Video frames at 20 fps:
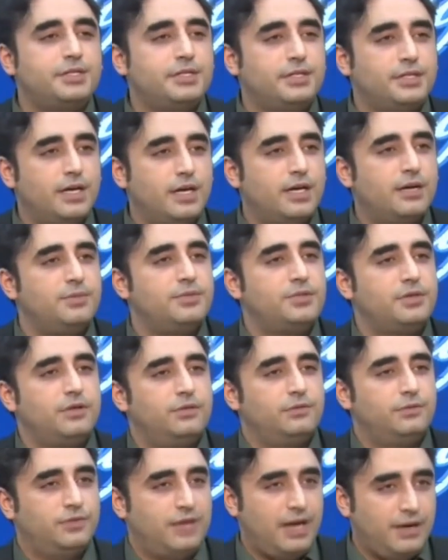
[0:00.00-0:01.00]
terms
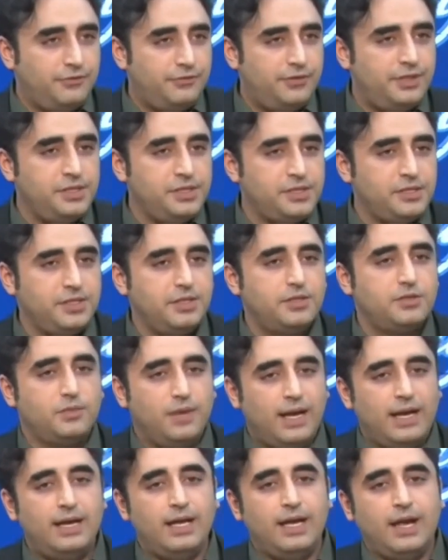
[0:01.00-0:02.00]
of reference as
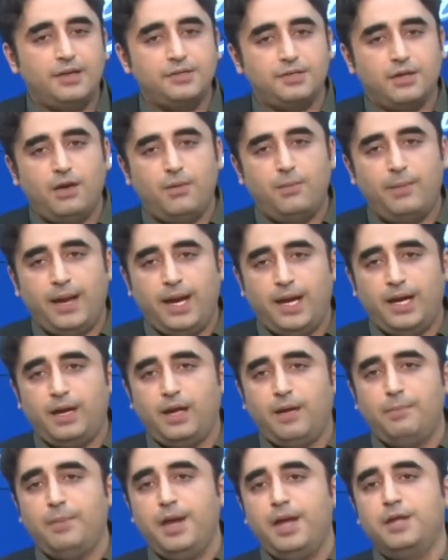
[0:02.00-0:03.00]
well as a
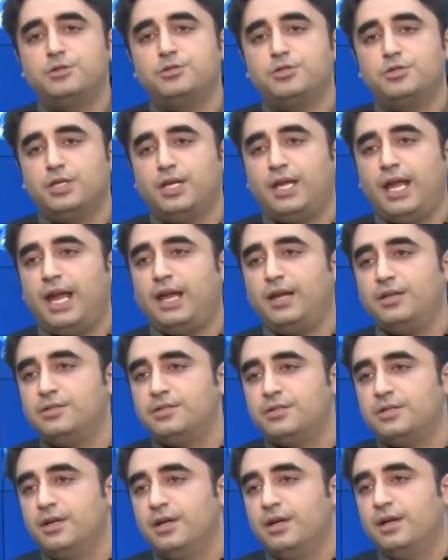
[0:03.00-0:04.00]
means to gauge